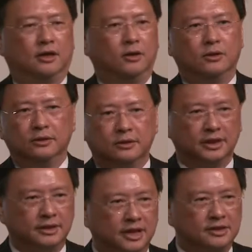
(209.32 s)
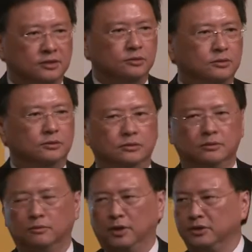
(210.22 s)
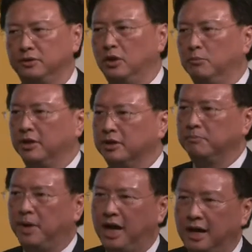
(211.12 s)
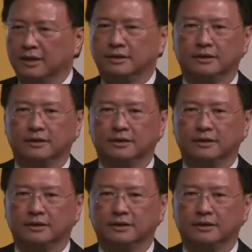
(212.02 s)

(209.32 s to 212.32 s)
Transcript: all the things you want to know about the park.